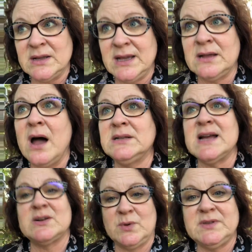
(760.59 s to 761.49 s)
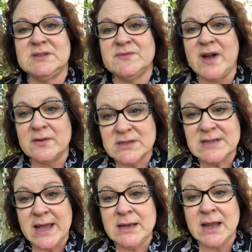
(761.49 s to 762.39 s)
get contact with this
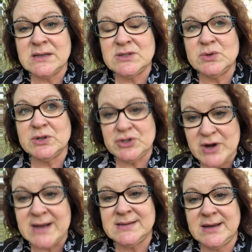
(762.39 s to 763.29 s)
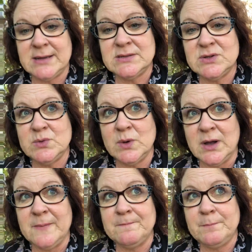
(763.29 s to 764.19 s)
virus, and to contract it, and to